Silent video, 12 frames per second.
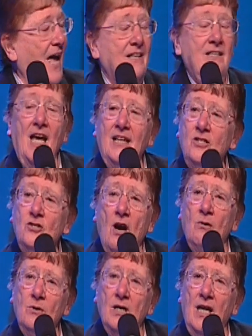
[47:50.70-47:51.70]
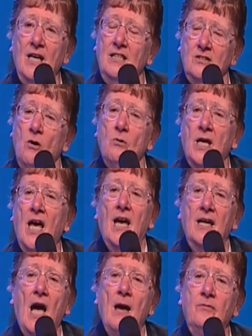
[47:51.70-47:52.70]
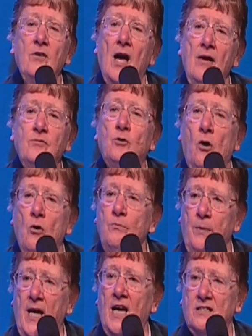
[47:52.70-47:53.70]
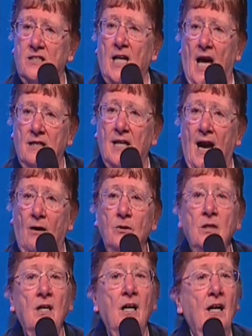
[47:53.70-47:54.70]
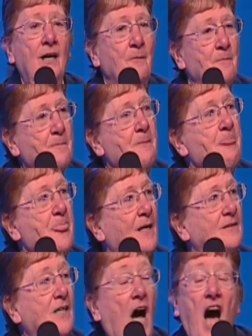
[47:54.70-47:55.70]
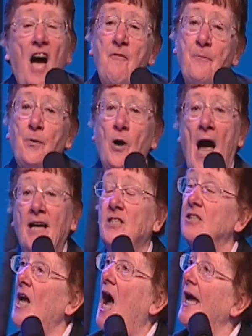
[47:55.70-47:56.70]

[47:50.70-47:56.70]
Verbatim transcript: and, and you know, it's okay. I've, I've grown past that now. I've practiced.